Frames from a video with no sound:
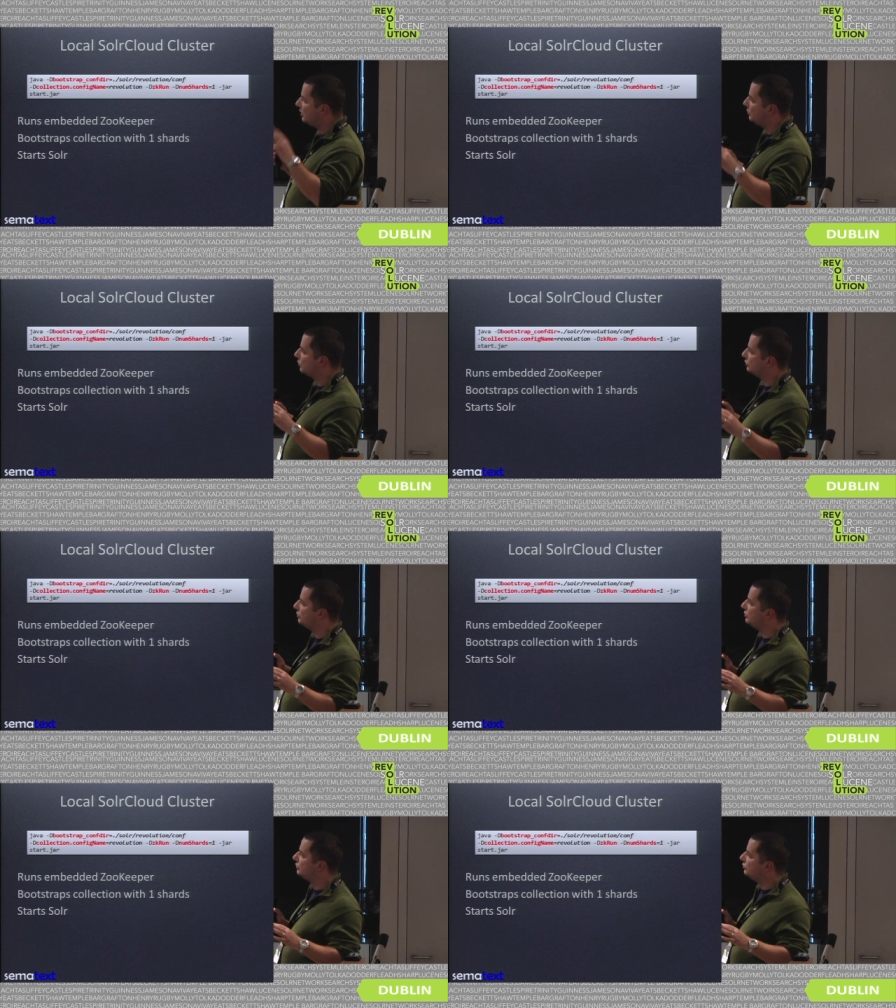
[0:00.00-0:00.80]
what you
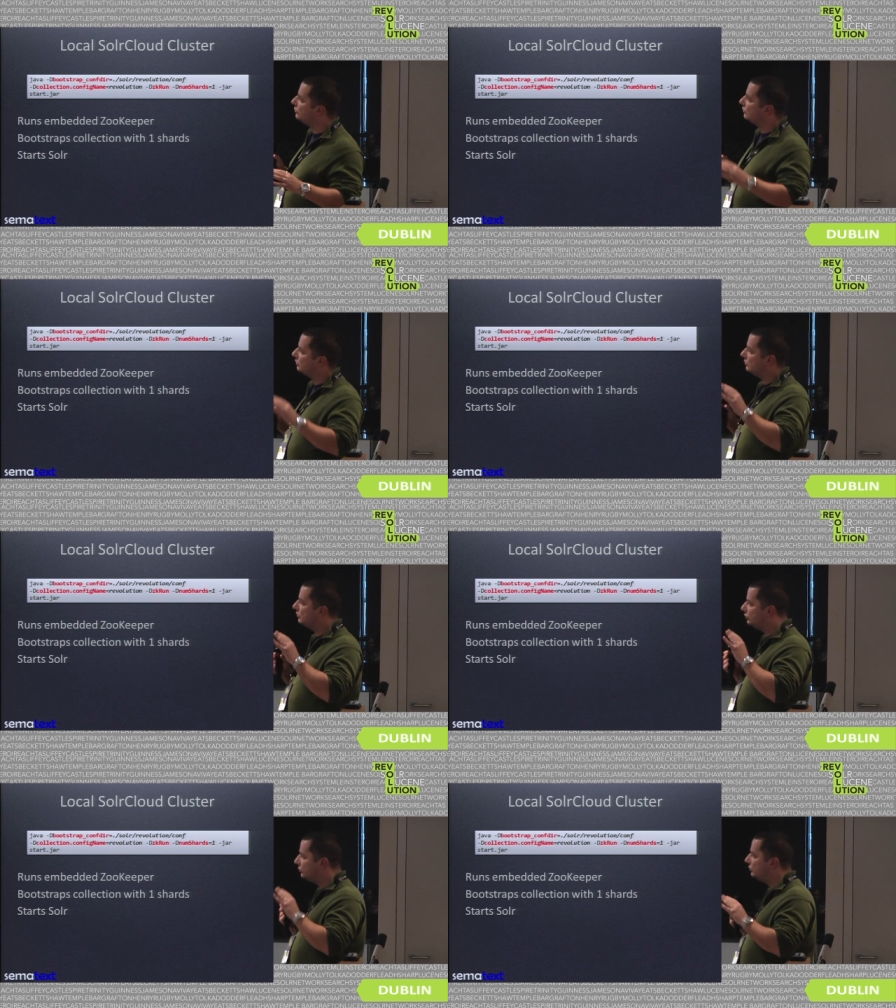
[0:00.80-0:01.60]
need to know, uh,
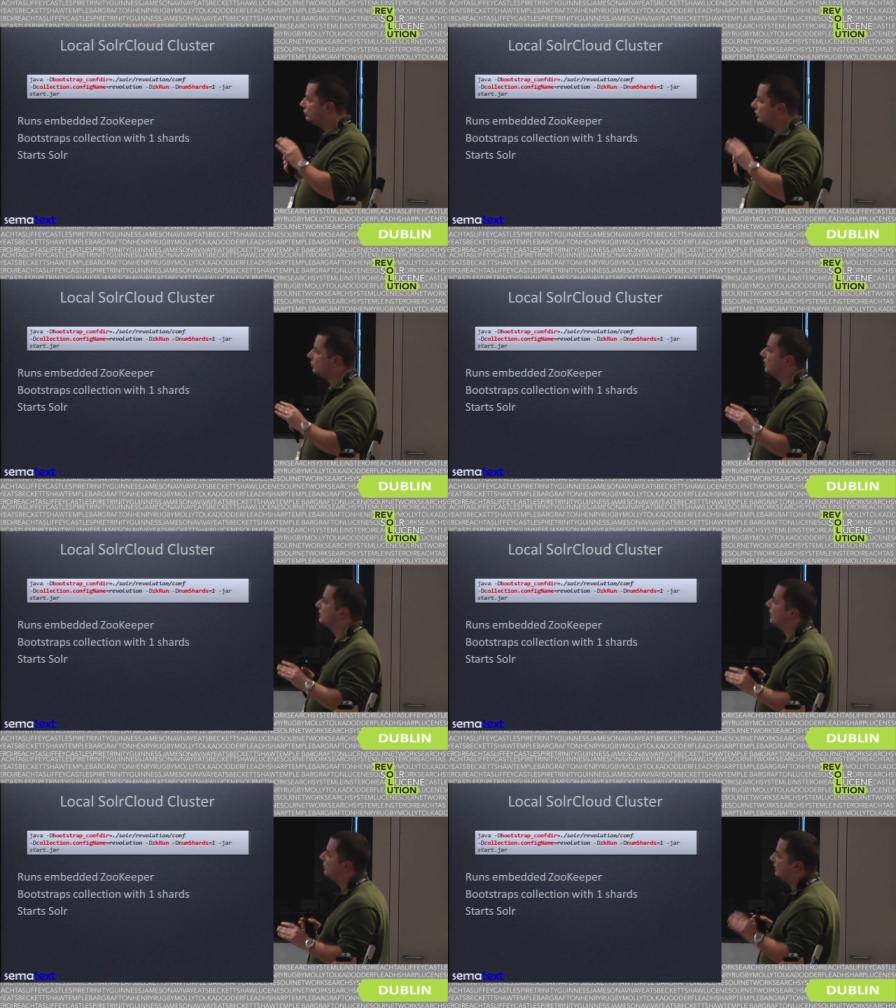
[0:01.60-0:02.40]
to know right
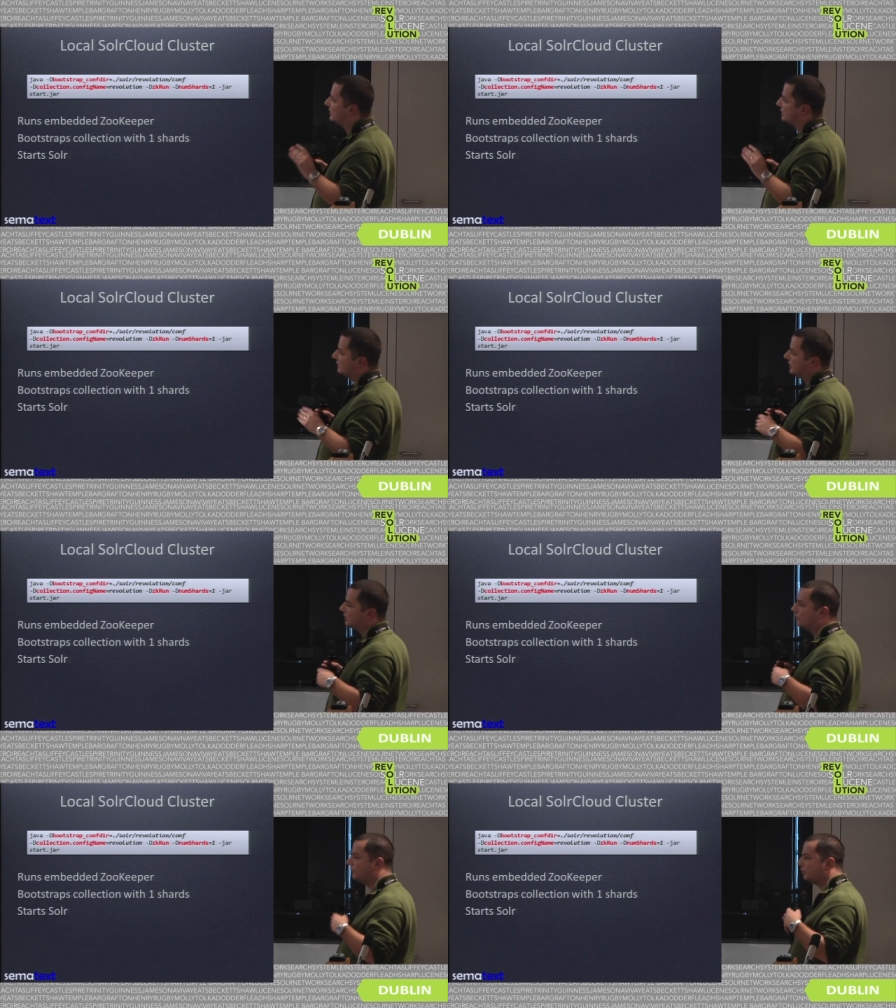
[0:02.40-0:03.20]
now is
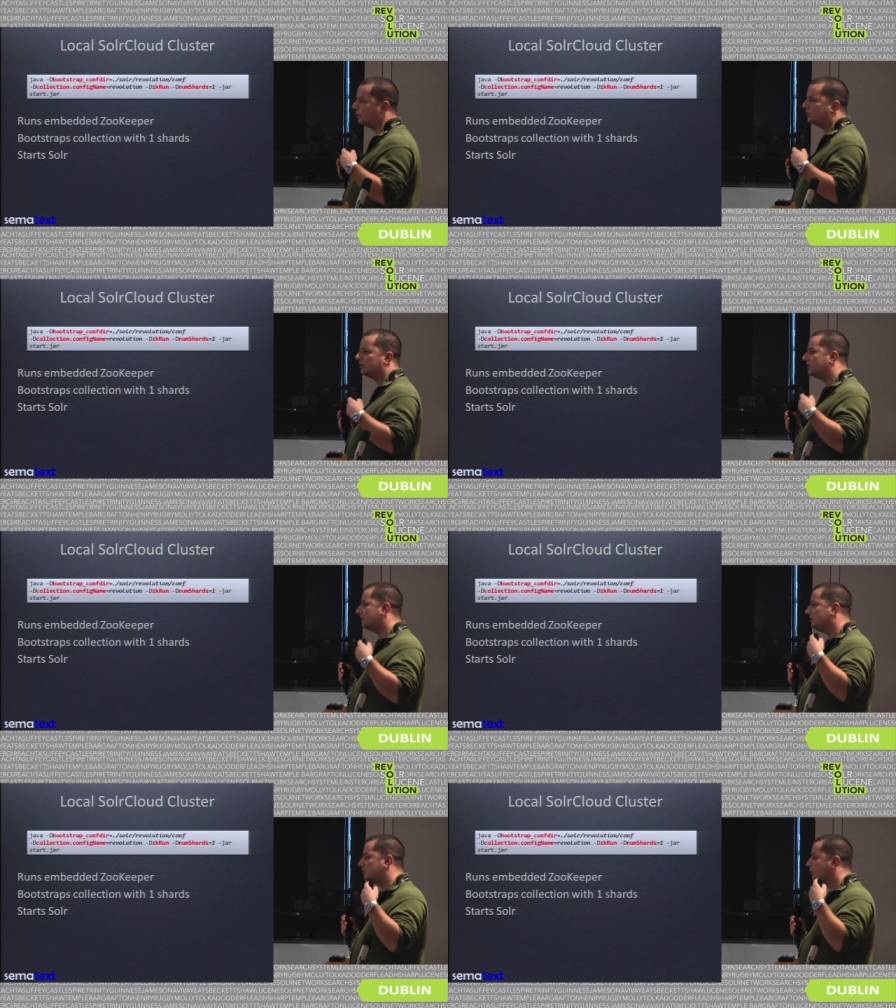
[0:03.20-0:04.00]
that configuration
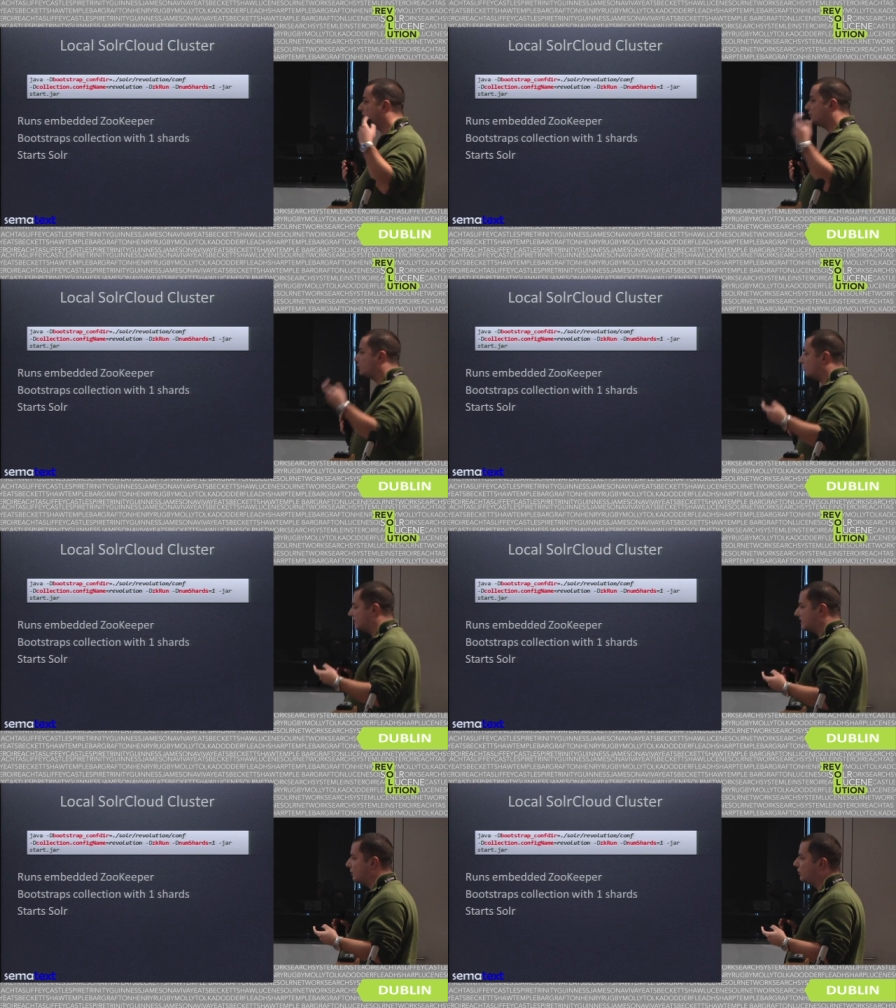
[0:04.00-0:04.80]
is needs to be stored
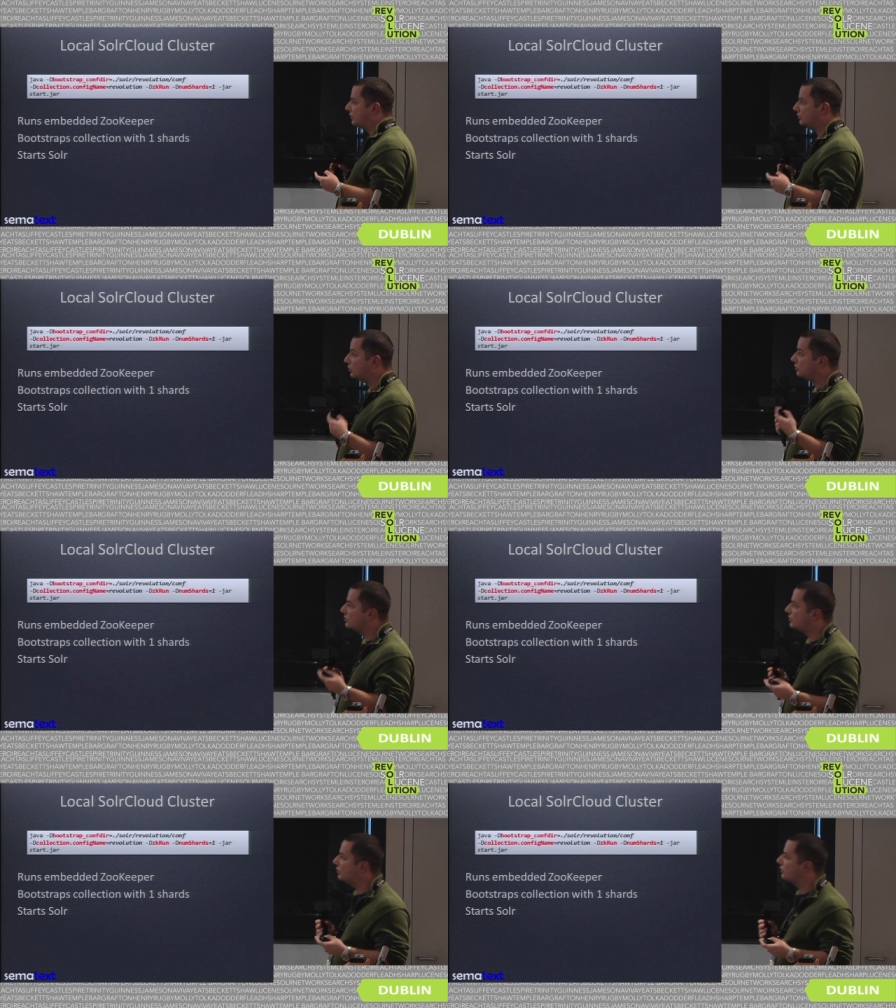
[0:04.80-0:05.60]
somewhere, not on
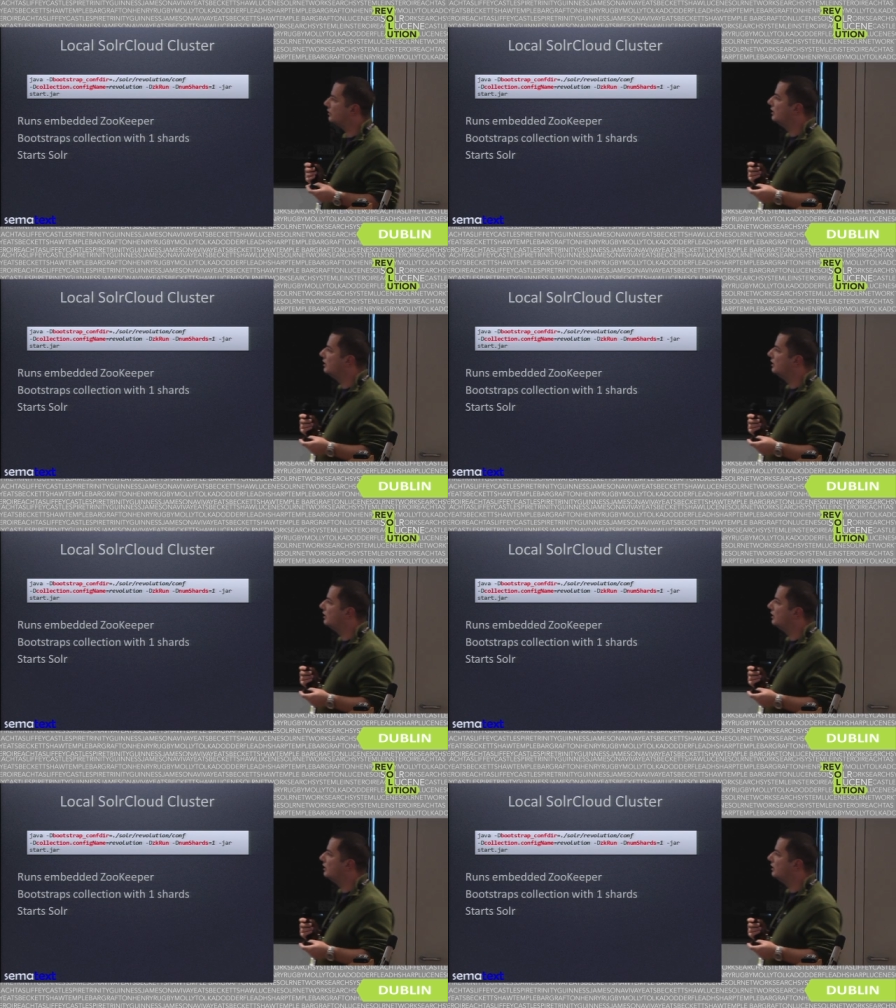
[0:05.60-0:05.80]
Solr.